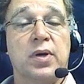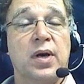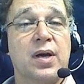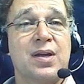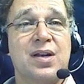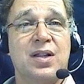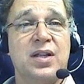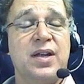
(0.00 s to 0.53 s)

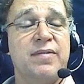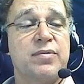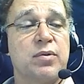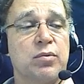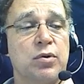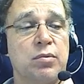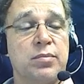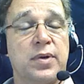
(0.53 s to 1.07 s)
I'm going to leave
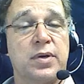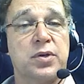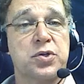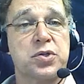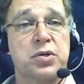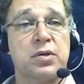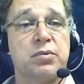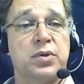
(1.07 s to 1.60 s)
the room there to
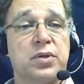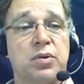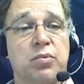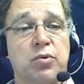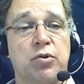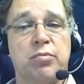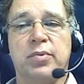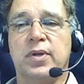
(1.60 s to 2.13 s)
show you what the
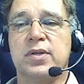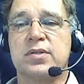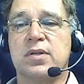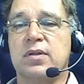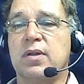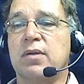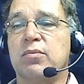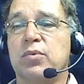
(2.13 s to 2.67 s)
room is,
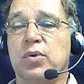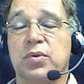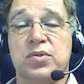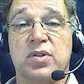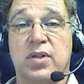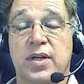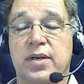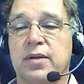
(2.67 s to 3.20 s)
and then we'll
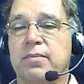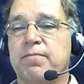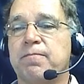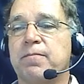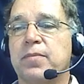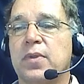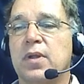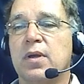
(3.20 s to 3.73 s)
delete it.
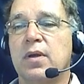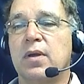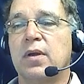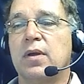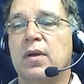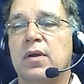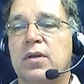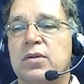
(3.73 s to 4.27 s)

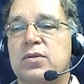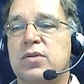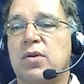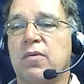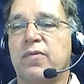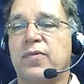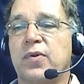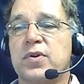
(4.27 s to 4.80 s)

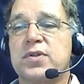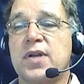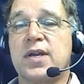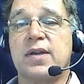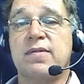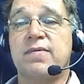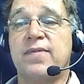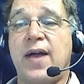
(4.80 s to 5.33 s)
So first I
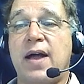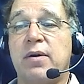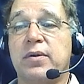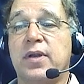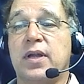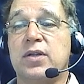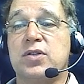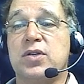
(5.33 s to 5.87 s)
can
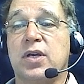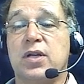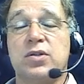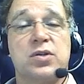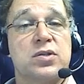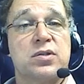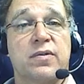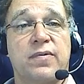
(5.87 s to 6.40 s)
validate
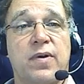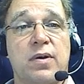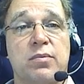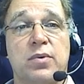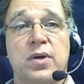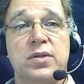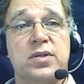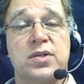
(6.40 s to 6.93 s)
changes if I
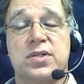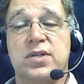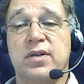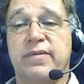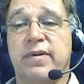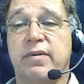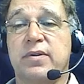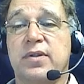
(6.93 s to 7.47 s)
want to see
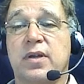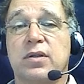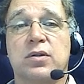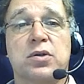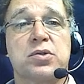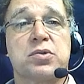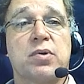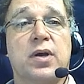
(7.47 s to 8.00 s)
if everything
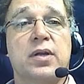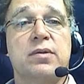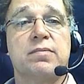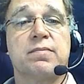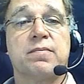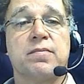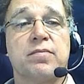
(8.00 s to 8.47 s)
looks right.